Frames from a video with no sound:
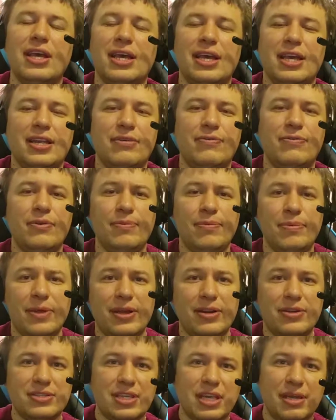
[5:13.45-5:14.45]
And if your
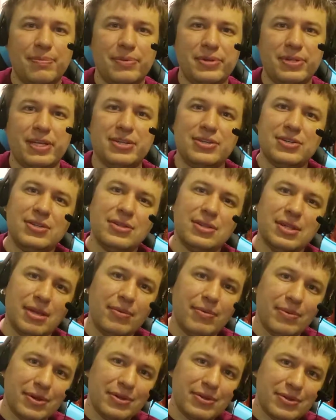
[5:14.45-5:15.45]
players keep attention, they
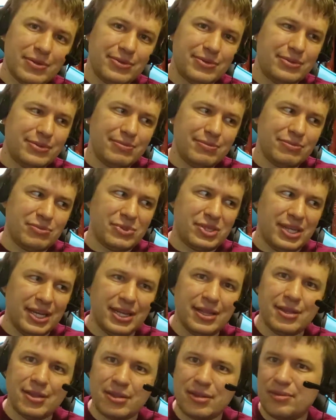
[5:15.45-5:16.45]
will
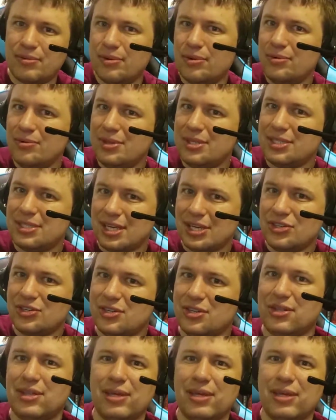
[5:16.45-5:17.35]
get through the session.